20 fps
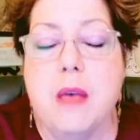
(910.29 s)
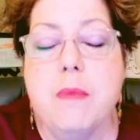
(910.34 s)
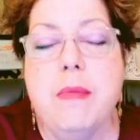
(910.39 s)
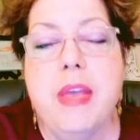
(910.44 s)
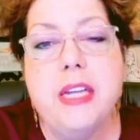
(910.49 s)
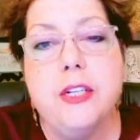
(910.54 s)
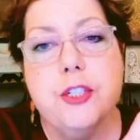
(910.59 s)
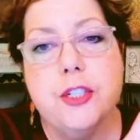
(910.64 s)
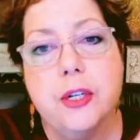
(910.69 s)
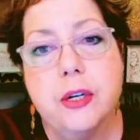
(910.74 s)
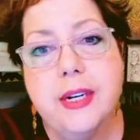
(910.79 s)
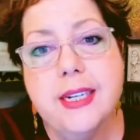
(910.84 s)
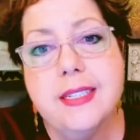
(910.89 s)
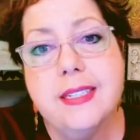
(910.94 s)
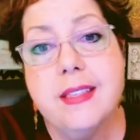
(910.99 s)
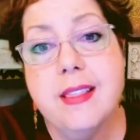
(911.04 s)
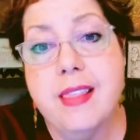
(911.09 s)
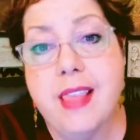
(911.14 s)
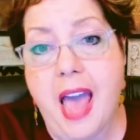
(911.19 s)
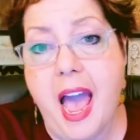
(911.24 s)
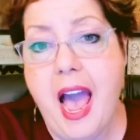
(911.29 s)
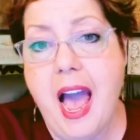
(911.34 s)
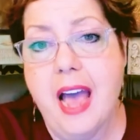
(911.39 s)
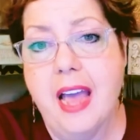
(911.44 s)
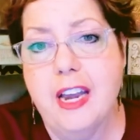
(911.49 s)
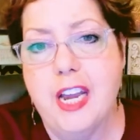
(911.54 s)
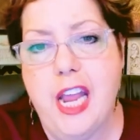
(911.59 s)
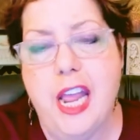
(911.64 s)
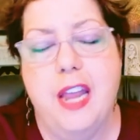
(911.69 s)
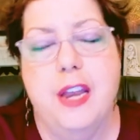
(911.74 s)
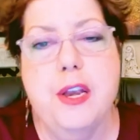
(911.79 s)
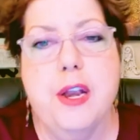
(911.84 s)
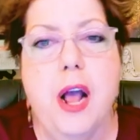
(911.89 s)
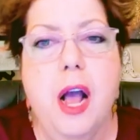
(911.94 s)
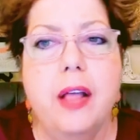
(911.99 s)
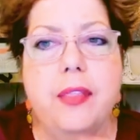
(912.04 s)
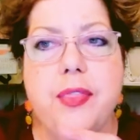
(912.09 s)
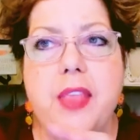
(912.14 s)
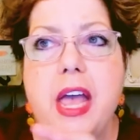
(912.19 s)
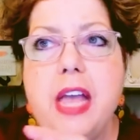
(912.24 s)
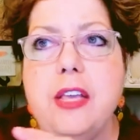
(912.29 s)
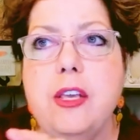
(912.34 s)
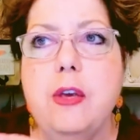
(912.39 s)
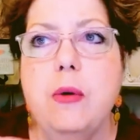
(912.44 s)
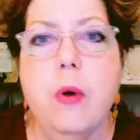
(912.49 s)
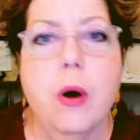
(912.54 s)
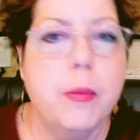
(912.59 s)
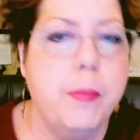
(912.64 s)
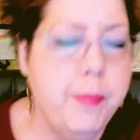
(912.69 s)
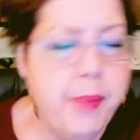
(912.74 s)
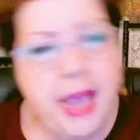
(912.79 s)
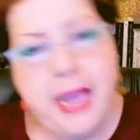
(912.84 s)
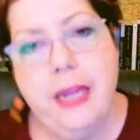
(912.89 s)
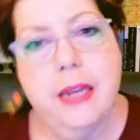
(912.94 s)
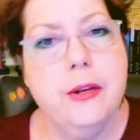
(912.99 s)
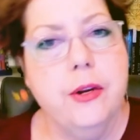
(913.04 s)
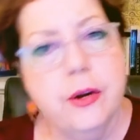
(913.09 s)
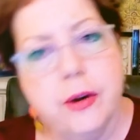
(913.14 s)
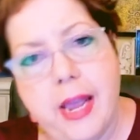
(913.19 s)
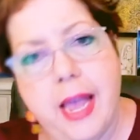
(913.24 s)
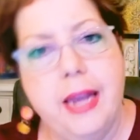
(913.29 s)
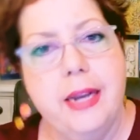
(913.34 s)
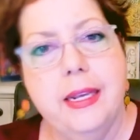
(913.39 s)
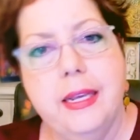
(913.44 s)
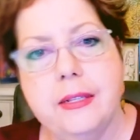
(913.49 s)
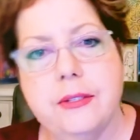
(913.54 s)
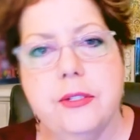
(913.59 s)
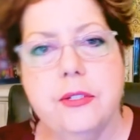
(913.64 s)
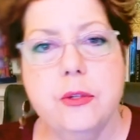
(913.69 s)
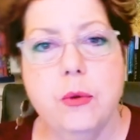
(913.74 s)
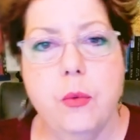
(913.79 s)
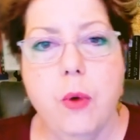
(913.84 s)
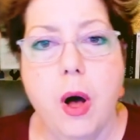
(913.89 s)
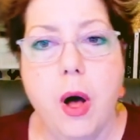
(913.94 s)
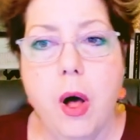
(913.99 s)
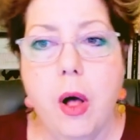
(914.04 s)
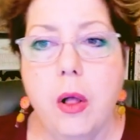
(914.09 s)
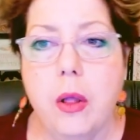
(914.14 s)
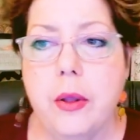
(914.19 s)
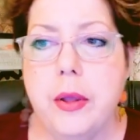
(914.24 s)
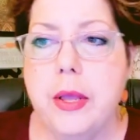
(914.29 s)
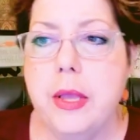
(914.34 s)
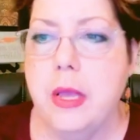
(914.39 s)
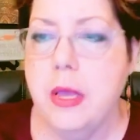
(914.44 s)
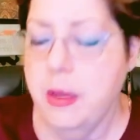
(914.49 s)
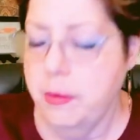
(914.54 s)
Make sure it's that, and not that you are banging your head against a wall